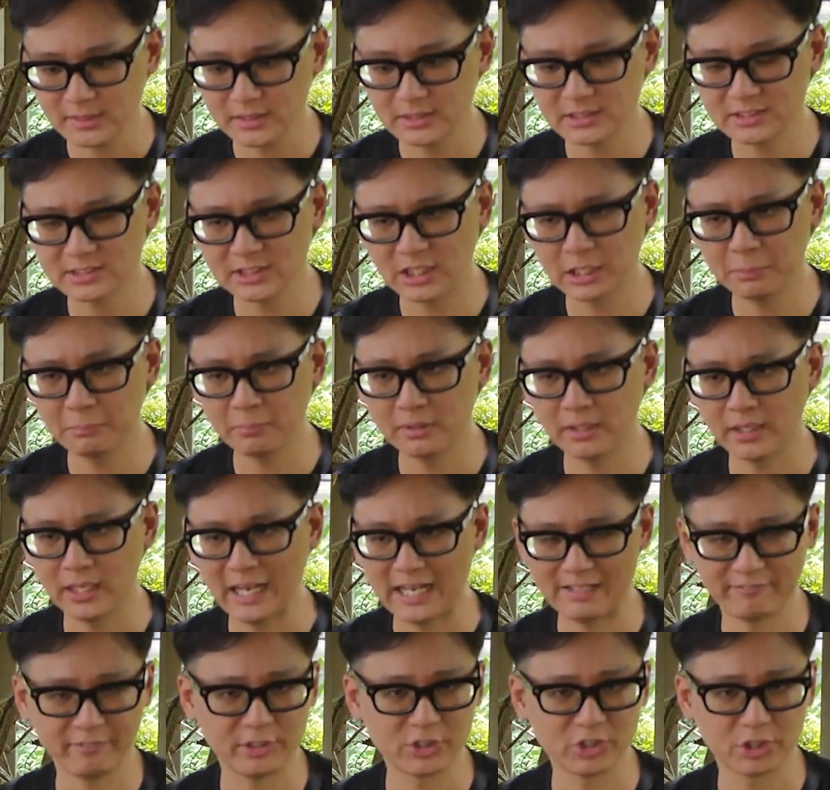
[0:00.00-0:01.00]
some
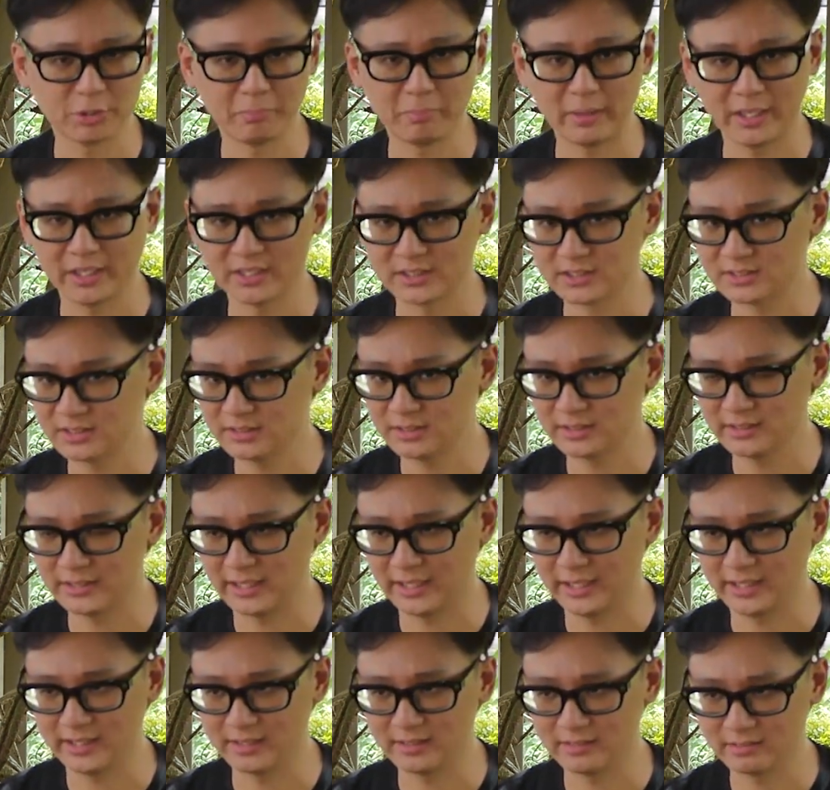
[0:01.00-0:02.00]
adventure bikes
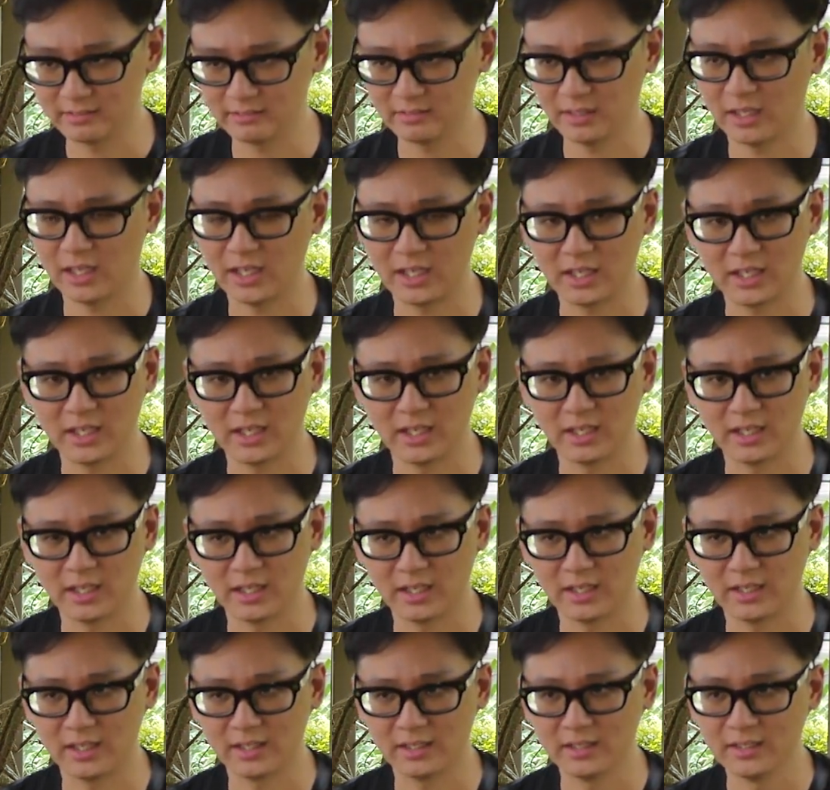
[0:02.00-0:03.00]
that
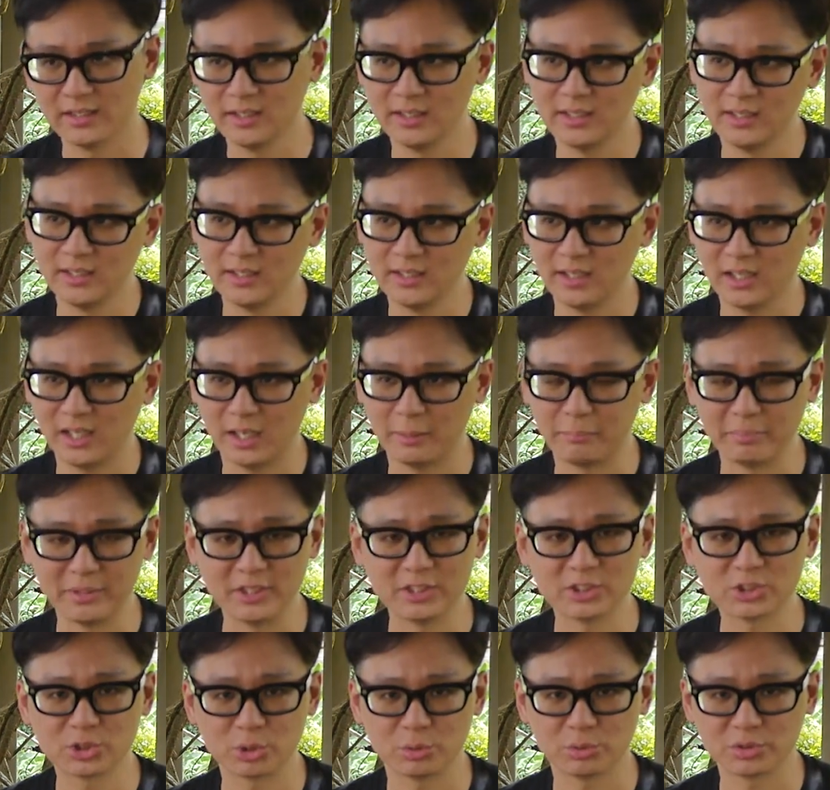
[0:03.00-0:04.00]
are being
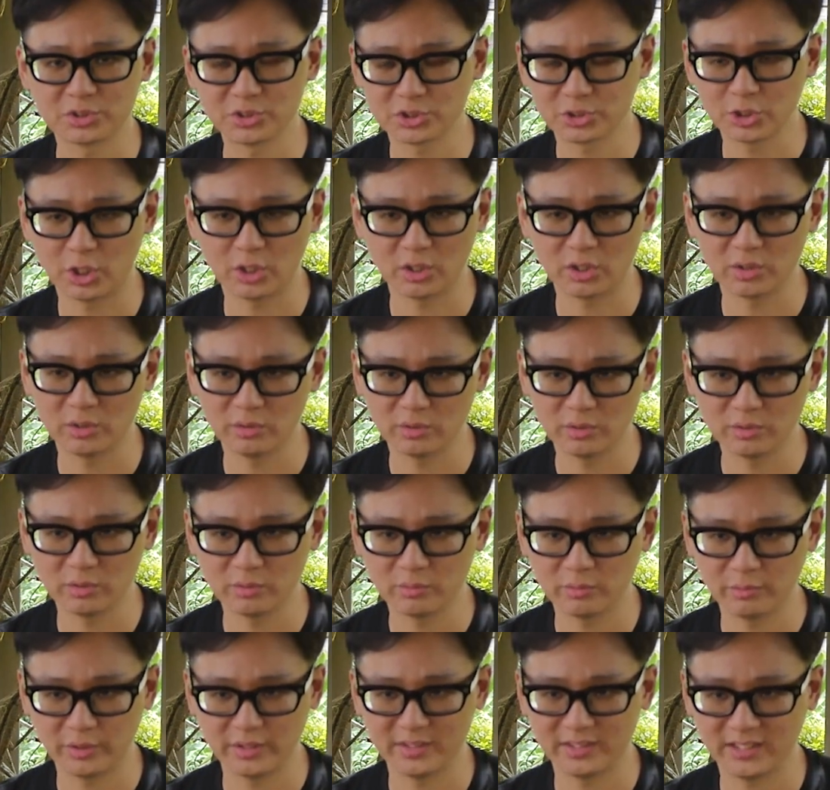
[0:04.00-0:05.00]
sold stock
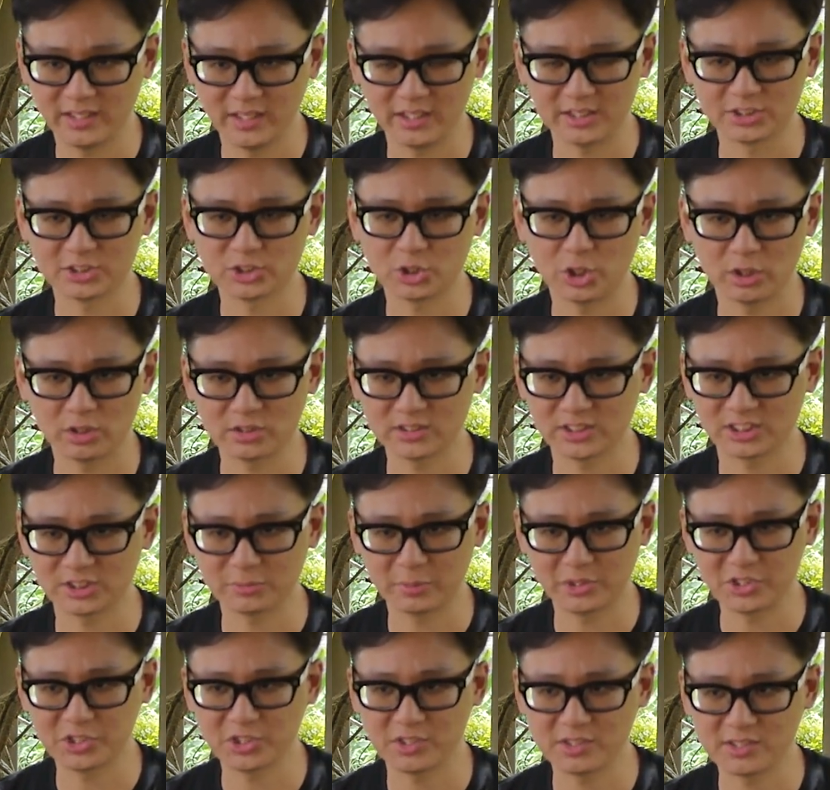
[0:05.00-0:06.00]
with their stock
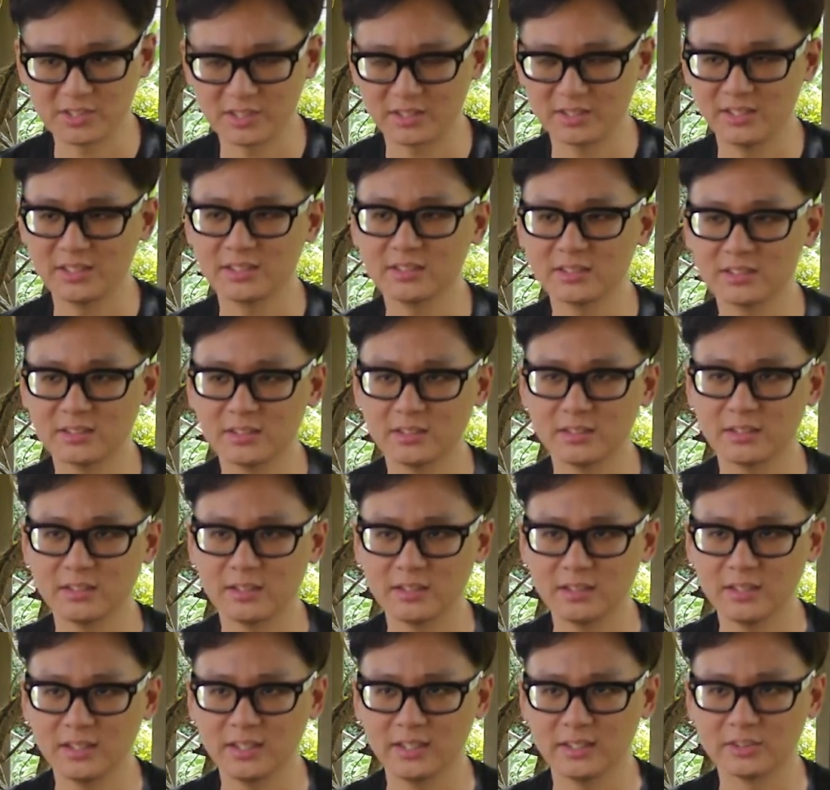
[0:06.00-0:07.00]
suspension settings,
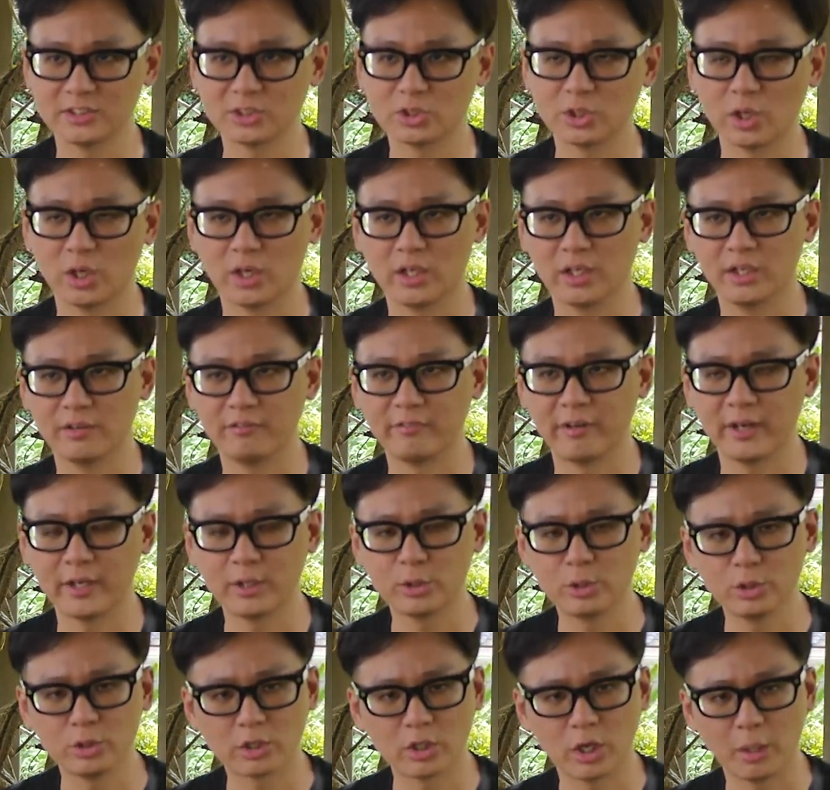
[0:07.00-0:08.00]
it's got a very
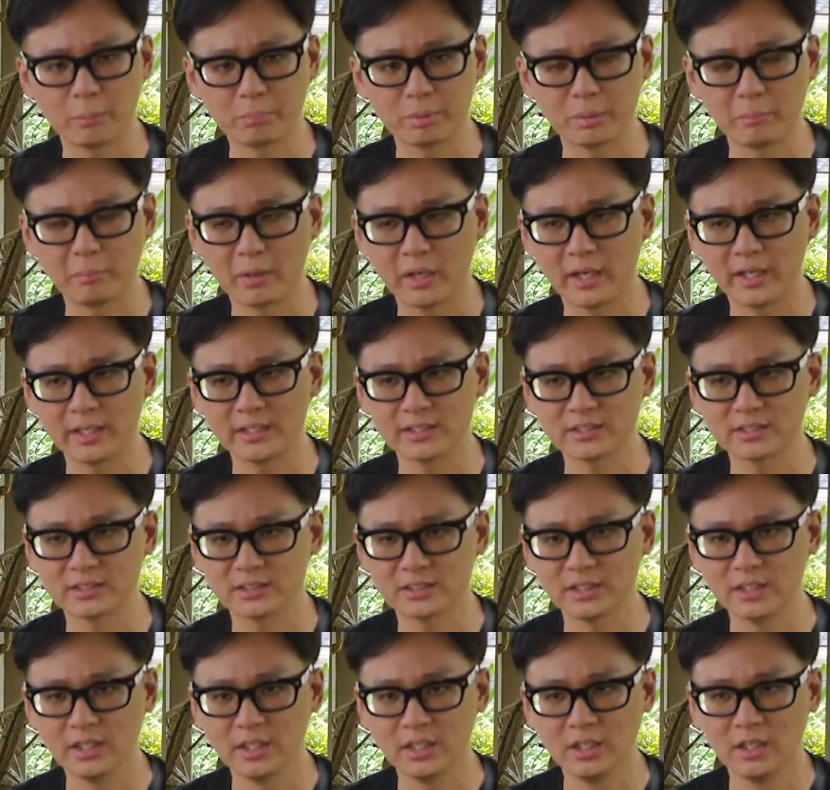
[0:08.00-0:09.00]
good compromise
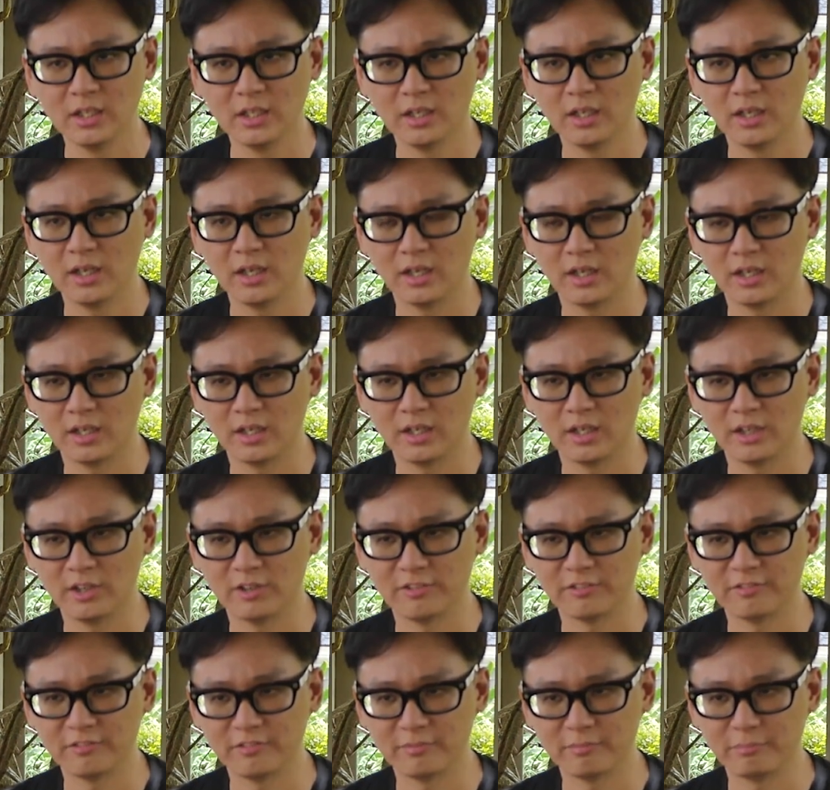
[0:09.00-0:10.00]

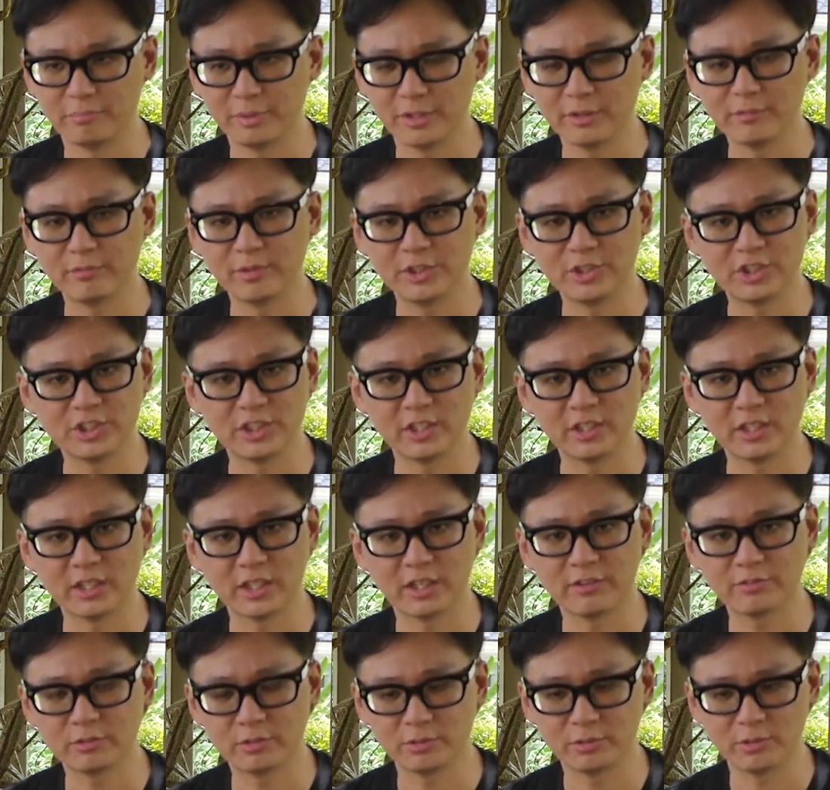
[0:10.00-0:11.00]
of being rigid
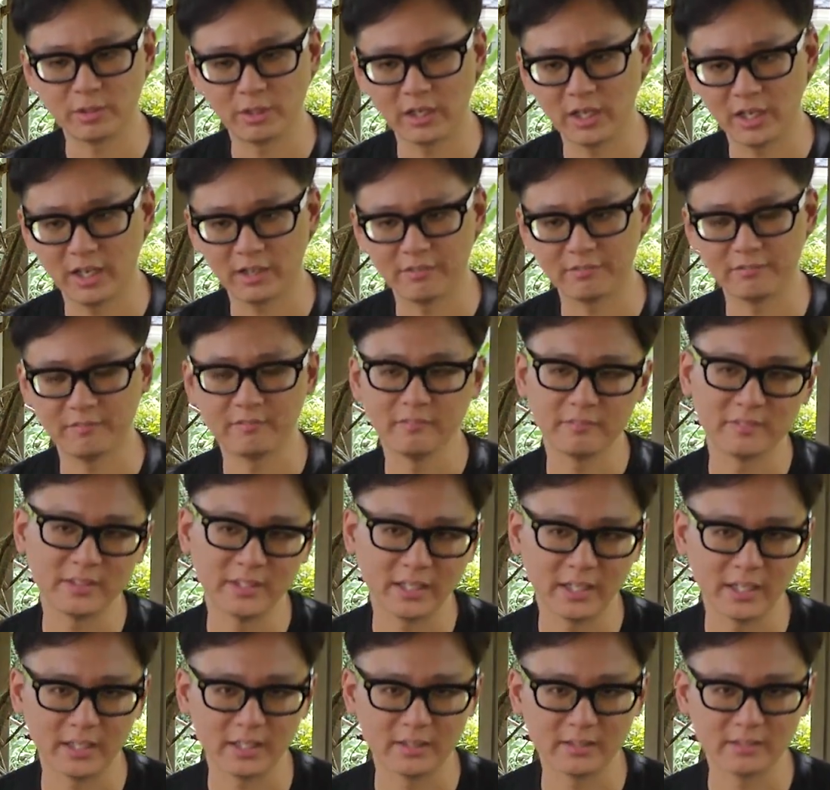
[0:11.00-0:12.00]
enough to have
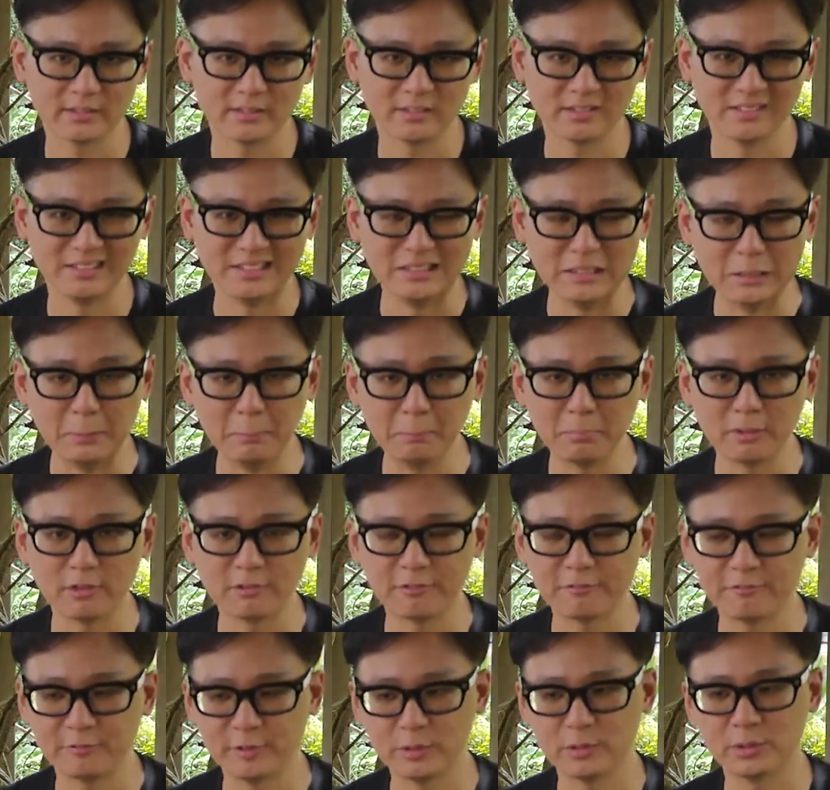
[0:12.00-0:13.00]
that nimble
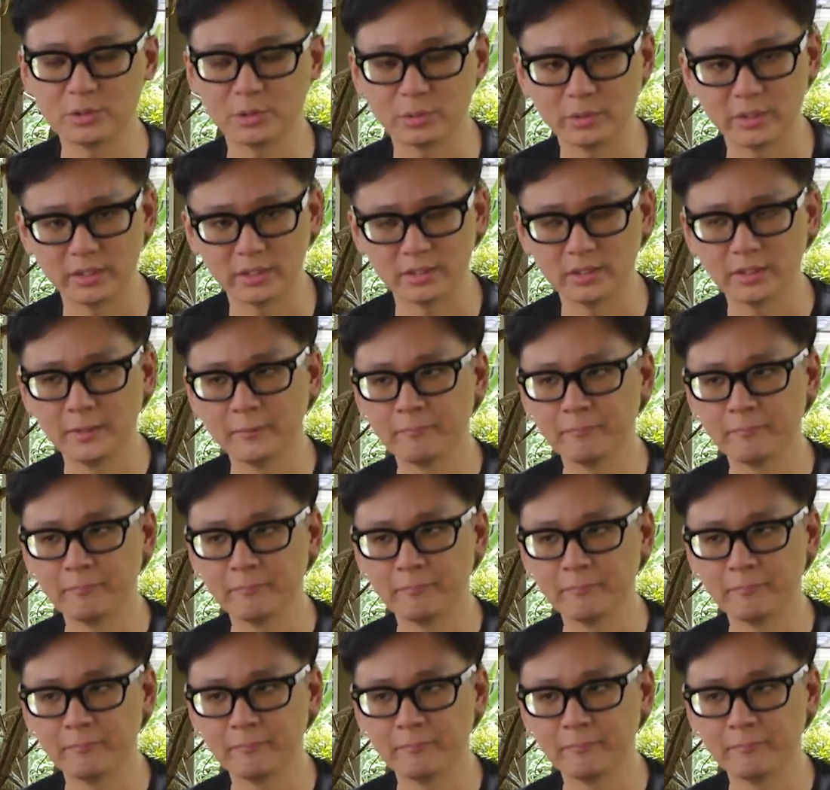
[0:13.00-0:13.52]
feel to it.